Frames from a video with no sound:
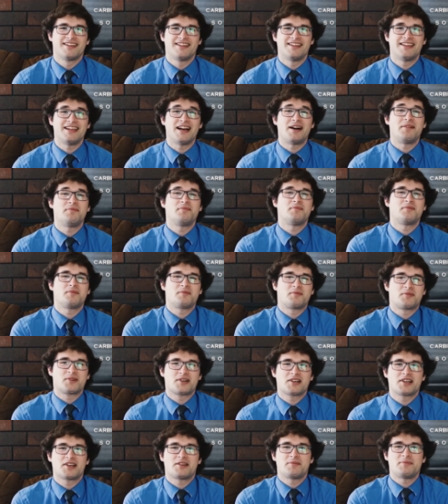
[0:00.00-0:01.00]
Yep,
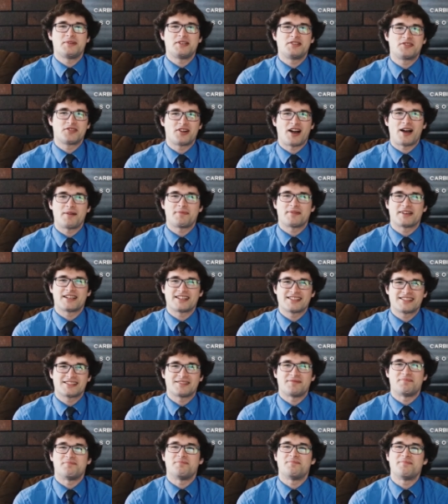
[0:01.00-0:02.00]
we're going to be dropping
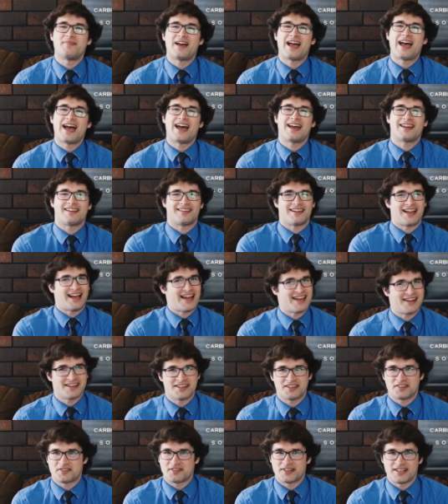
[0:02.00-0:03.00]
some mad
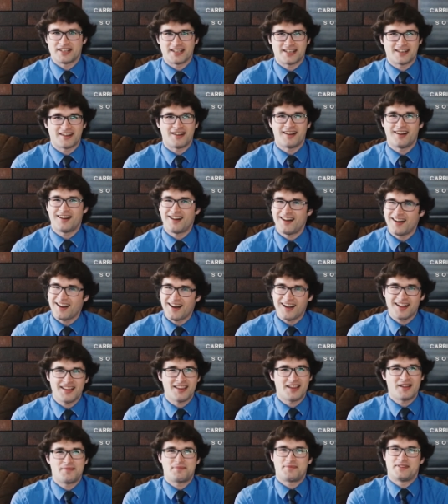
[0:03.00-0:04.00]
Latin and Greek
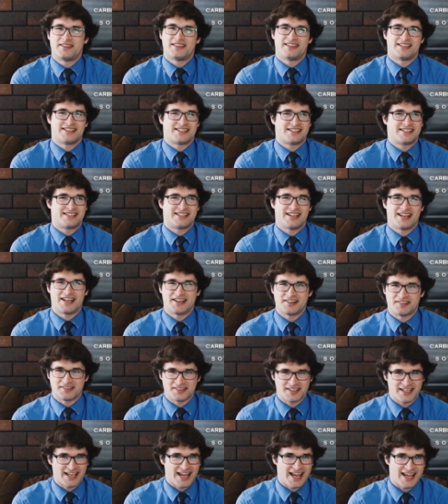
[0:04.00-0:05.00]
all up in this
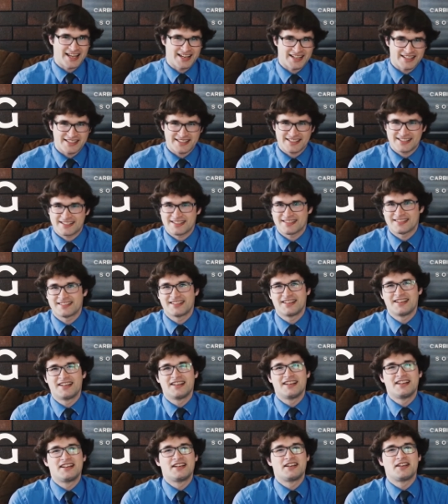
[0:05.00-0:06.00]
channel, Canis.
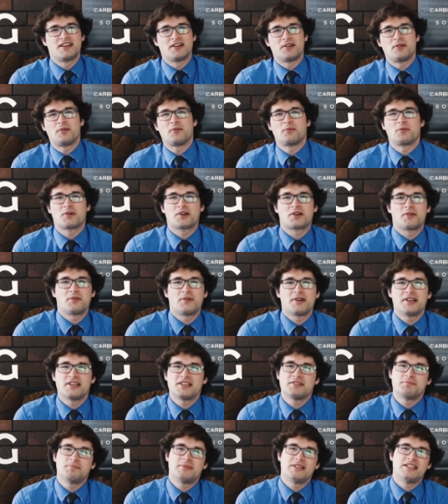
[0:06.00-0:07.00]
We're going
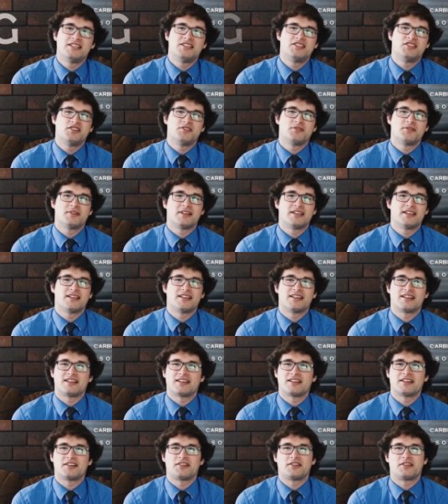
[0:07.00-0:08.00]
to be doing a
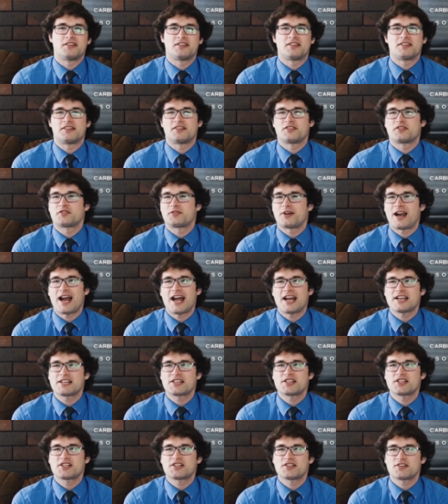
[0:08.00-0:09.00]
little
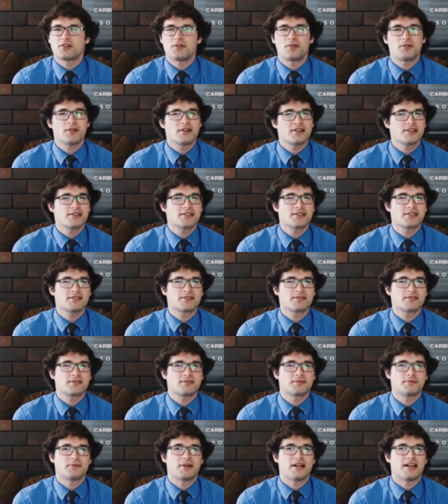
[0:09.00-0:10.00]
crash
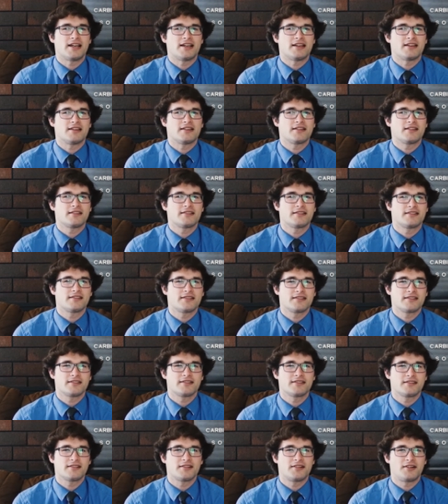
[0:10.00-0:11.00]
course. Wait,
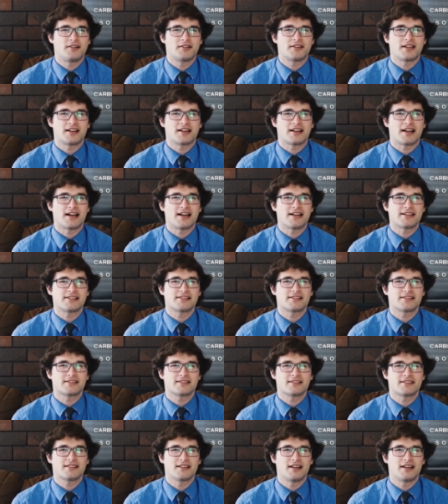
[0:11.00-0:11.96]
hold on, guys.